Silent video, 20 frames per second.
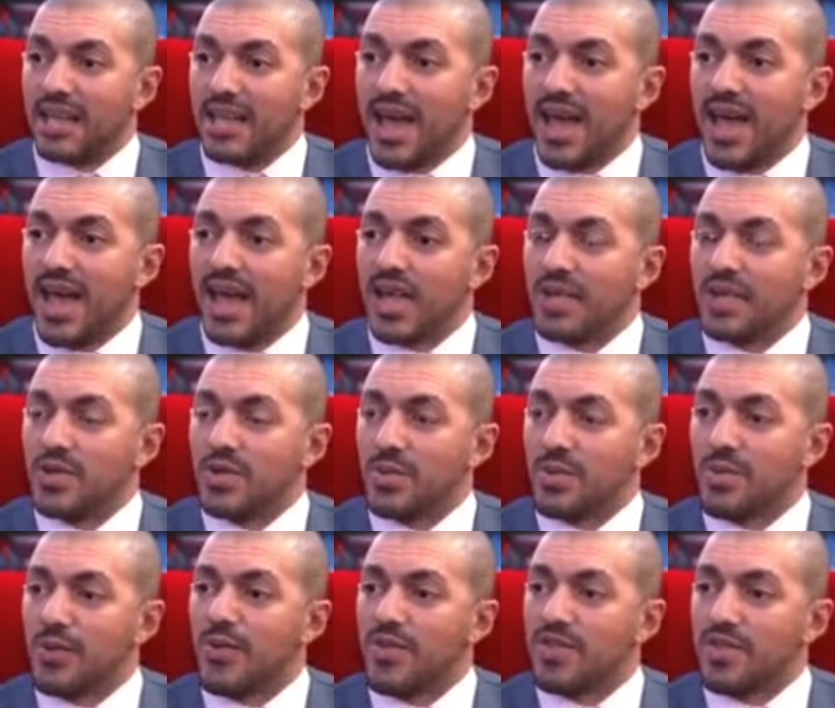and to
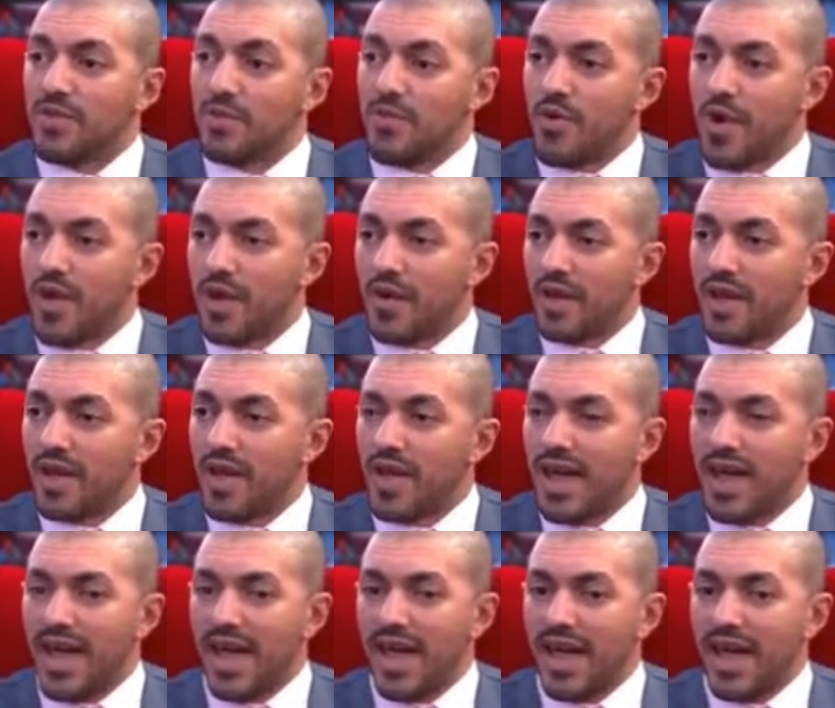prove them wrong.
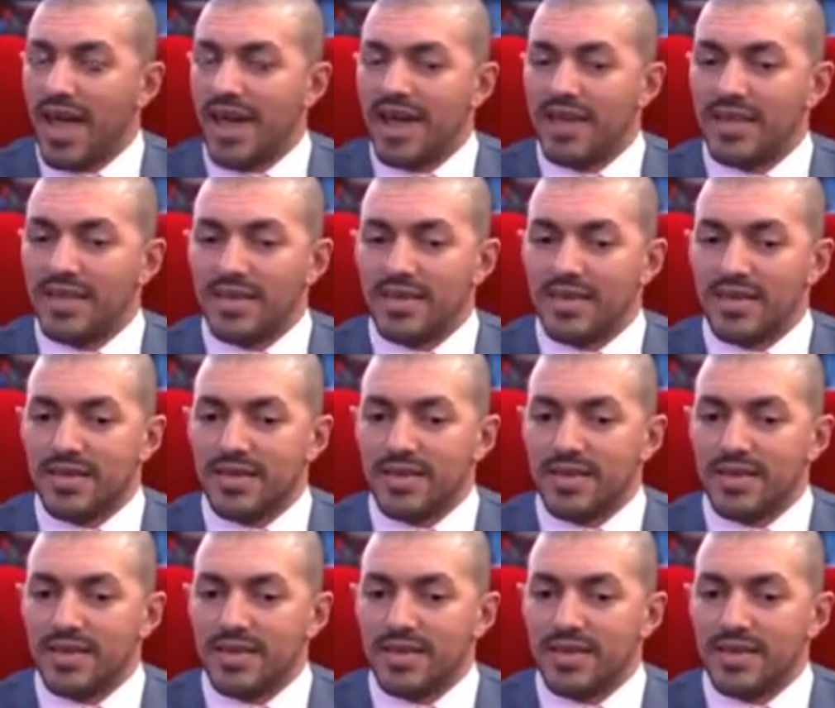And